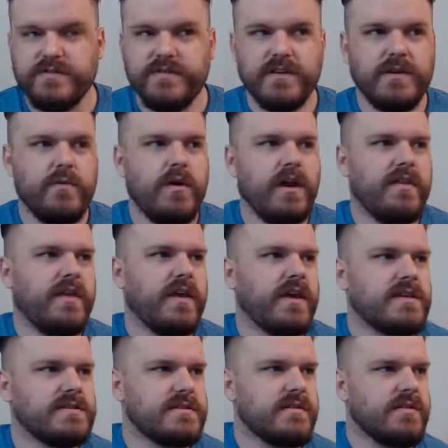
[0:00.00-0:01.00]
51, I
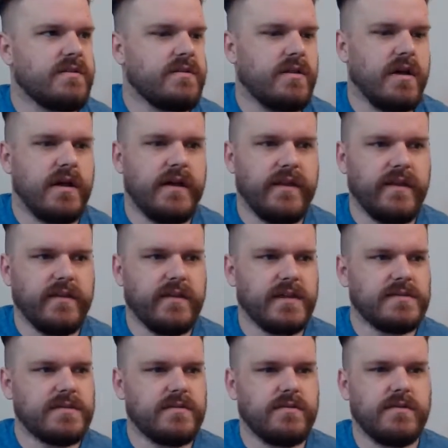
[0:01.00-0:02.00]
think, is the good. I think
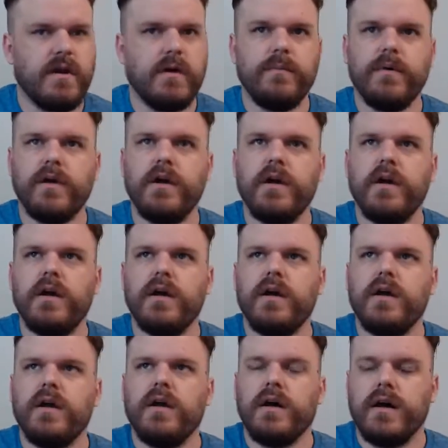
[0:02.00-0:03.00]
that's a good number.
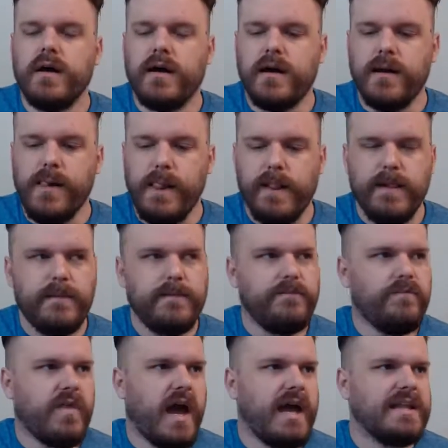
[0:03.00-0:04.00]

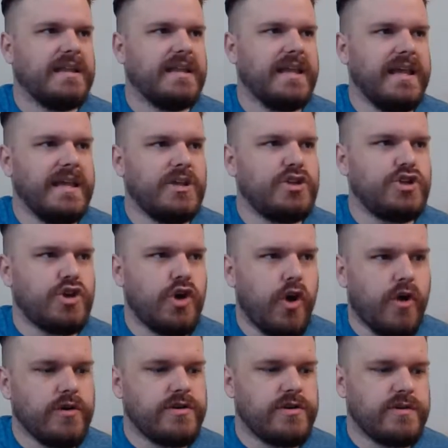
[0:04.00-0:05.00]
I lean
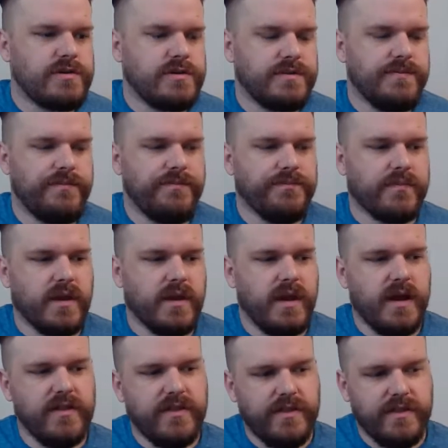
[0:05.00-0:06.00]
Chargers.
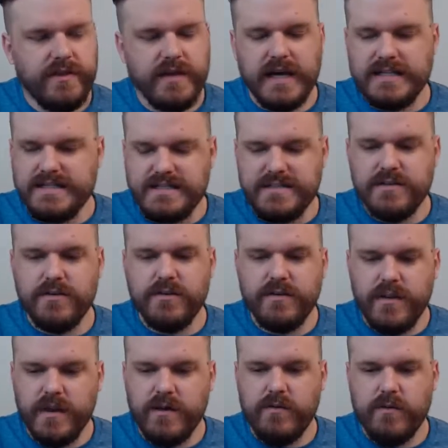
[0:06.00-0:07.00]
I still
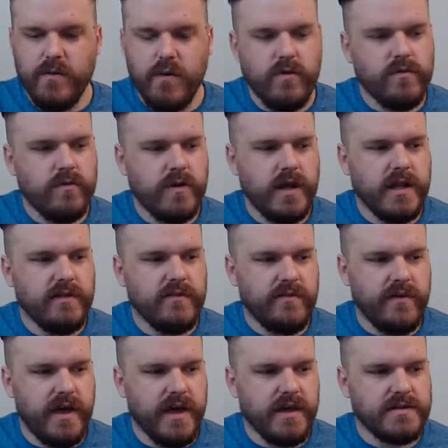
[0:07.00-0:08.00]
think we're overrating
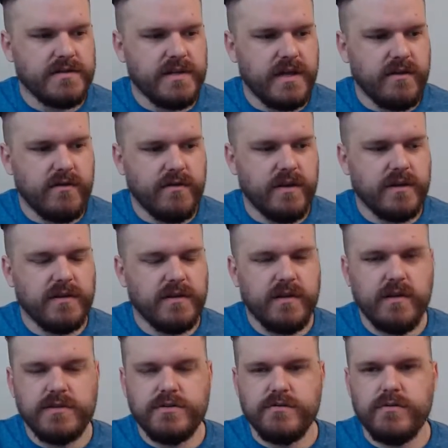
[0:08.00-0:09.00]
Vegas. I don't think
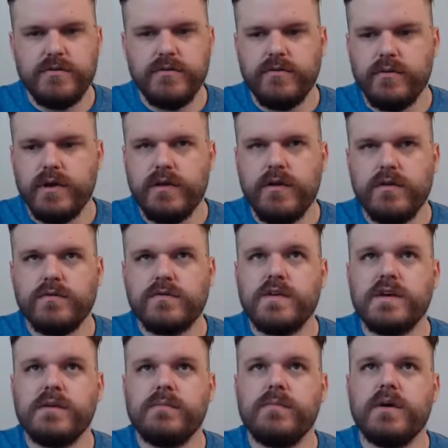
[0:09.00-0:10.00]
they're a true 3-0
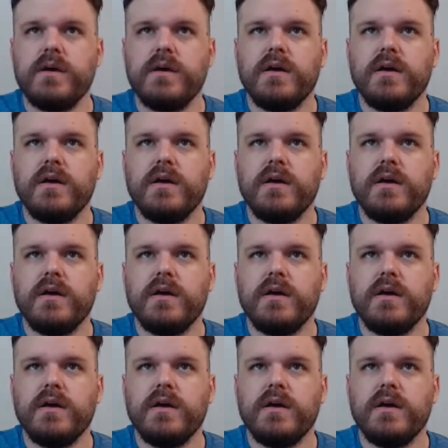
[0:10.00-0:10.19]
team.